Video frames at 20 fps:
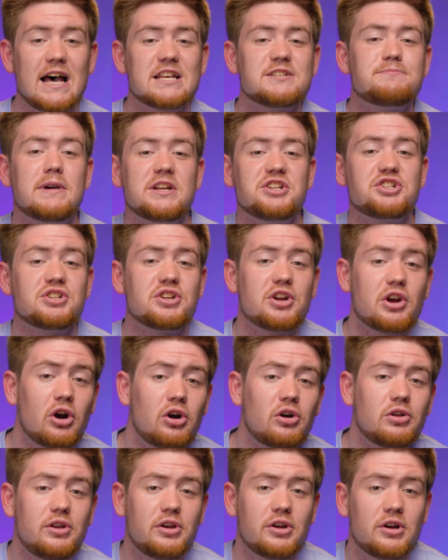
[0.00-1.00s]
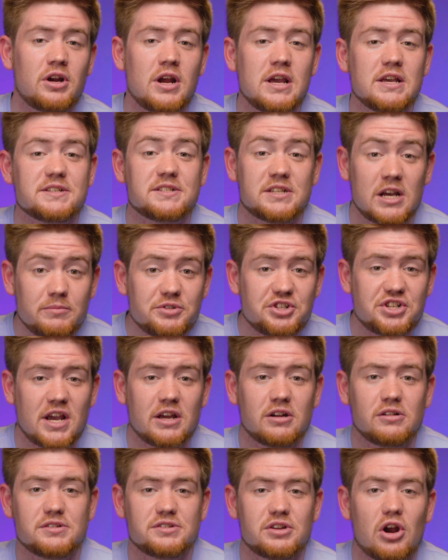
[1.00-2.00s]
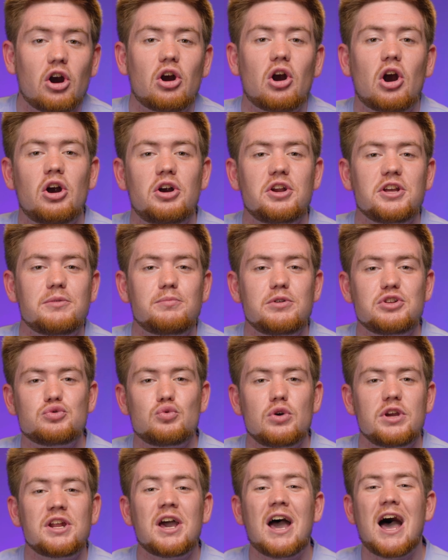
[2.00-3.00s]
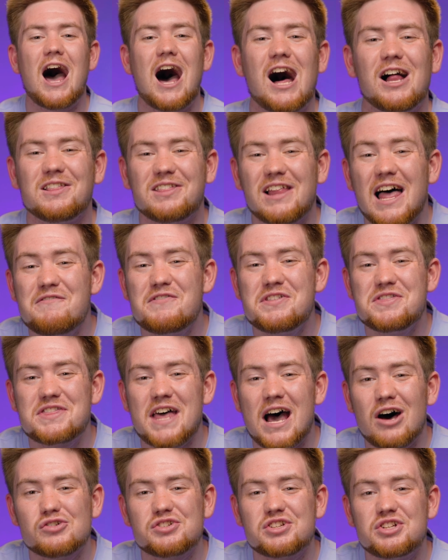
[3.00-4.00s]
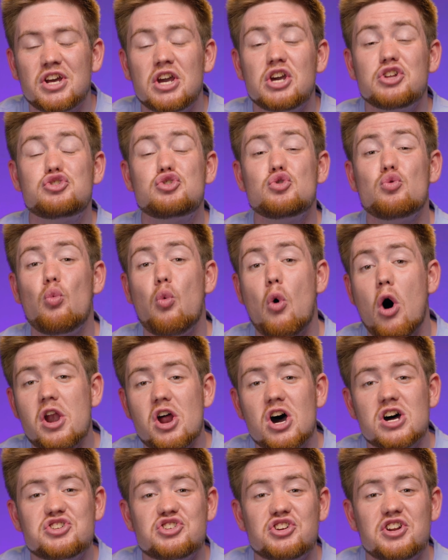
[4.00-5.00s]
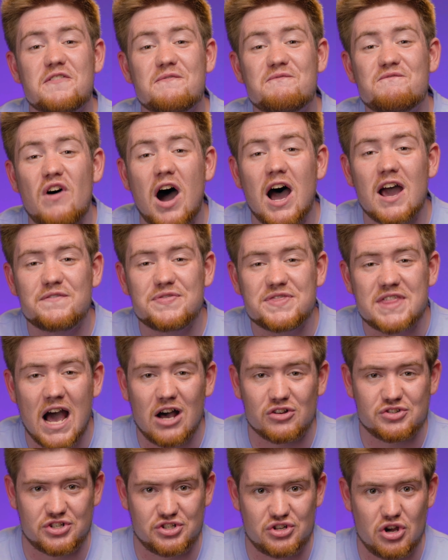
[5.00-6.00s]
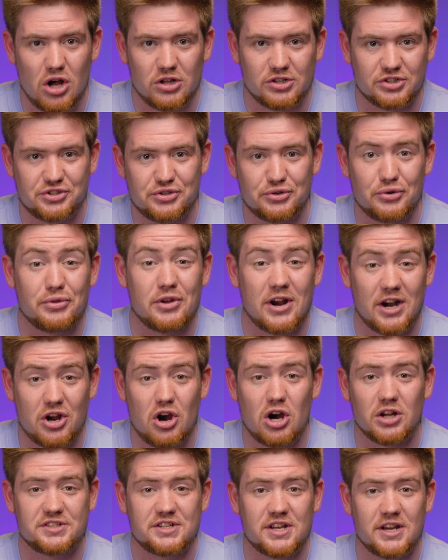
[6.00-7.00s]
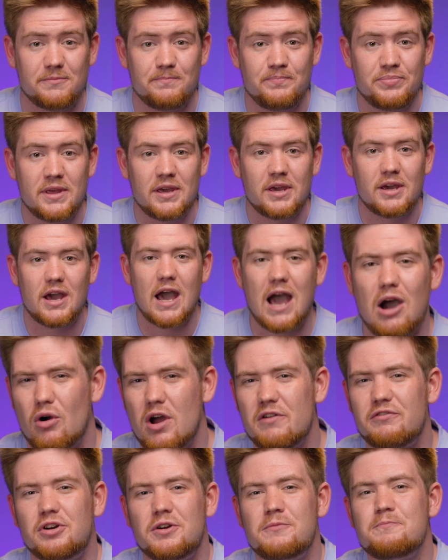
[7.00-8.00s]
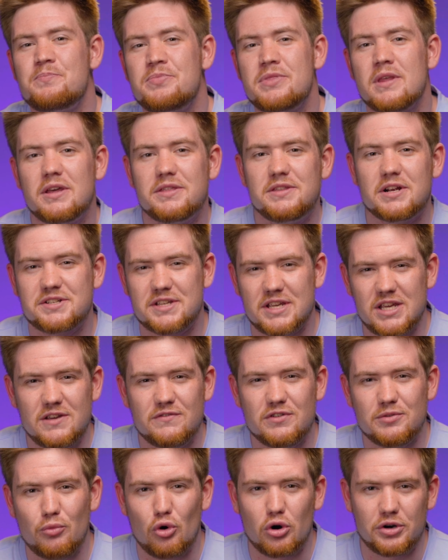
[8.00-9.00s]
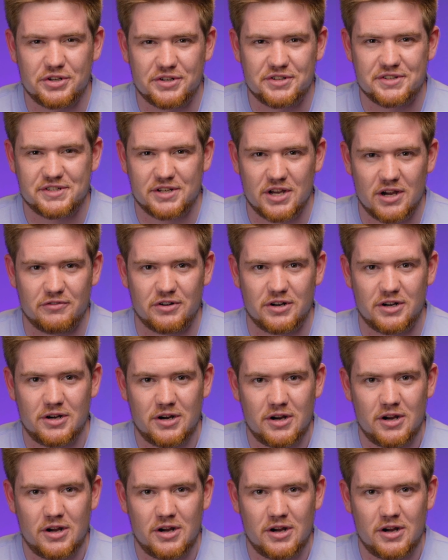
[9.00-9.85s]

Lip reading: As mentioned earlier, some channels are earning between $11,000 to $105,000 through their content. However, there's even more to discover.